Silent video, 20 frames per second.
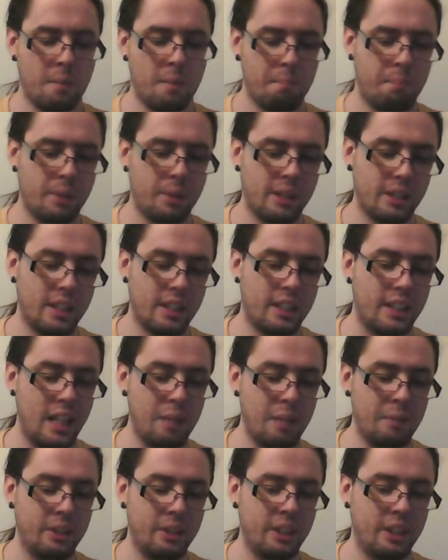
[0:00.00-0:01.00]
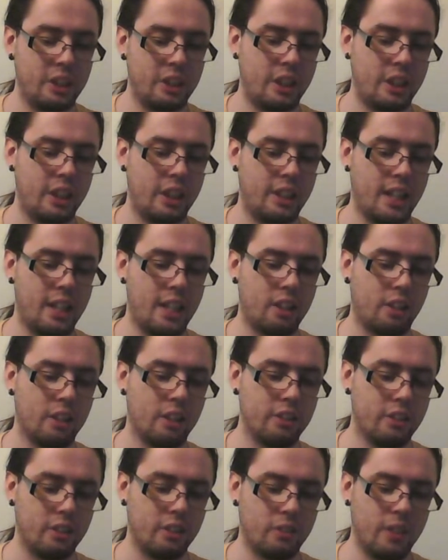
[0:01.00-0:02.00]
But they came in yesterday kind of
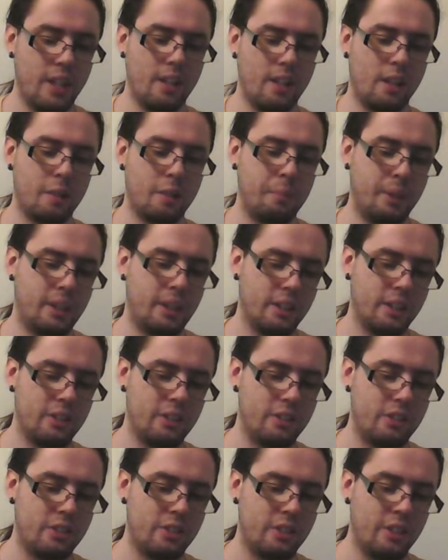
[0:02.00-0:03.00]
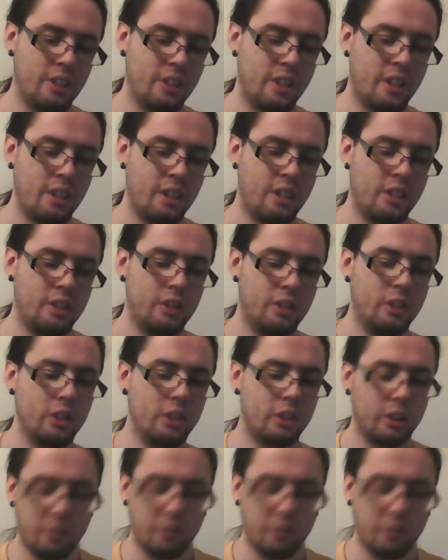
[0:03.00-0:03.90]
under the radar, because usually